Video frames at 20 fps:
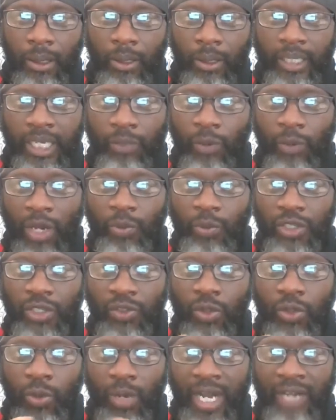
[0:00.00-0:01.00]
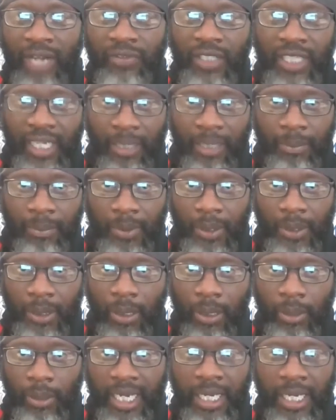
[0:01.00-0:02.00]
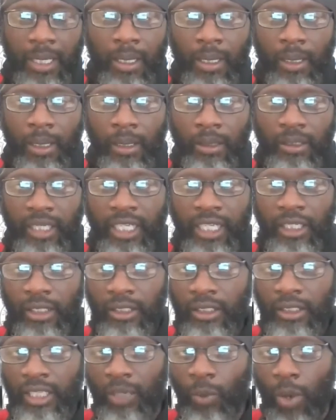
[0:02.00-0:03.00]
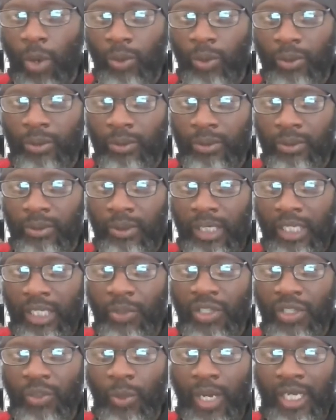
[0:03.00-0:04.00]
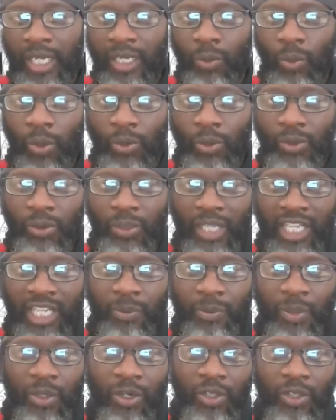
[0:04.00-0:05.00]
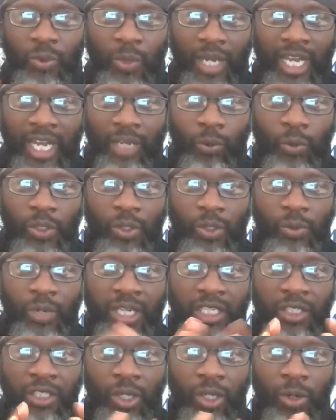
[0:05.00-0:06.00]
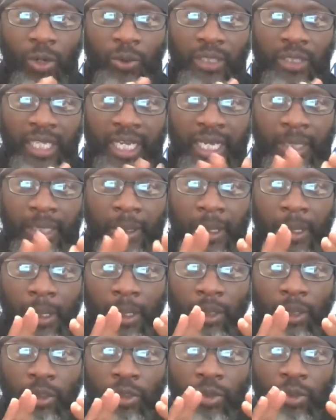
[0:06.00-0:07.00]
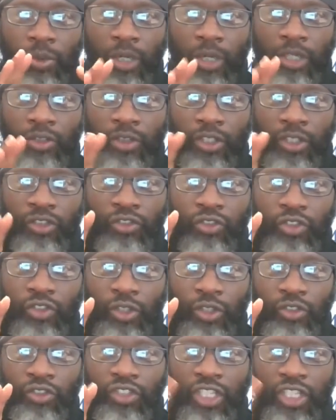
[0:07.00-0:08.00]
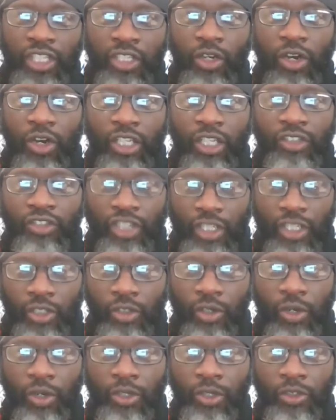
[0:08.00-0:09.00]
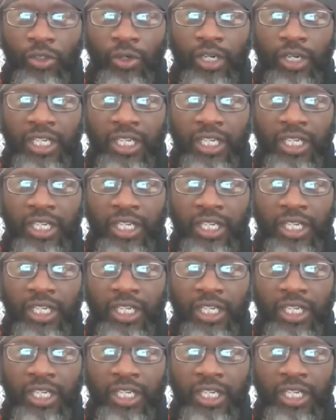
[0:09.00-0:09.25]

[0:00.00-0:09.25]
okay. Why don't we just go after them? Okay, they won't. And the reason why they won't do that is because why? We already know that you are your genealogy, your